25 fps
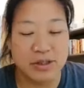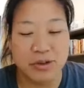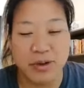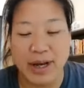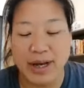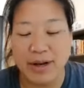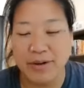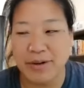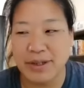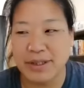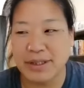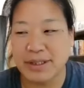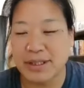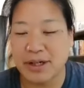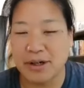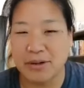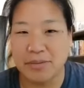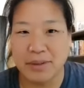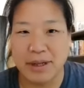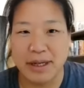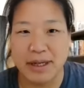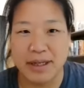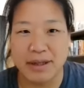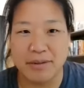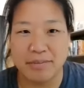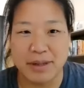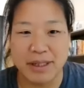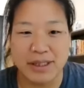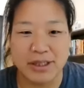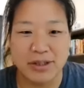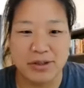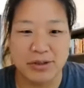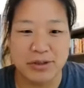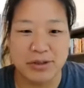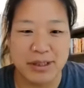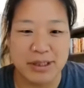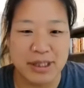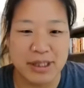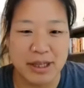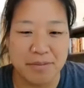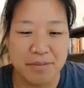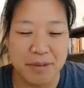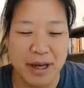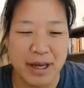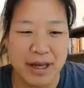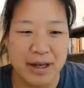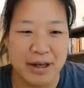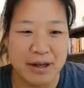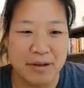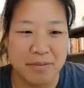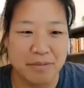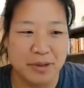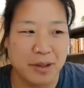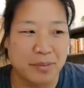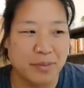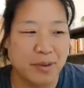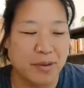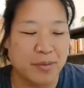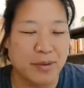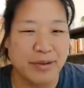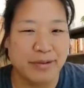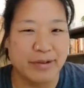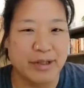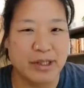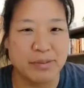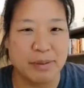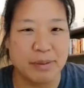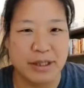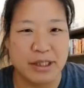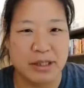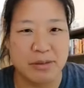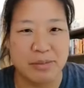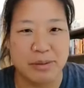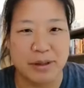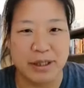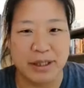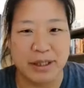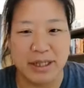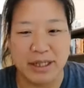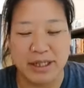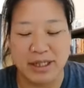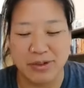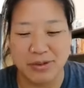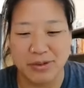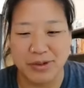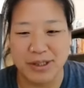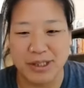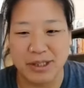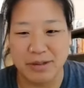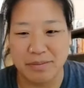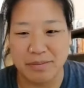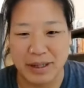so I always tell my students that my number one responsibility is always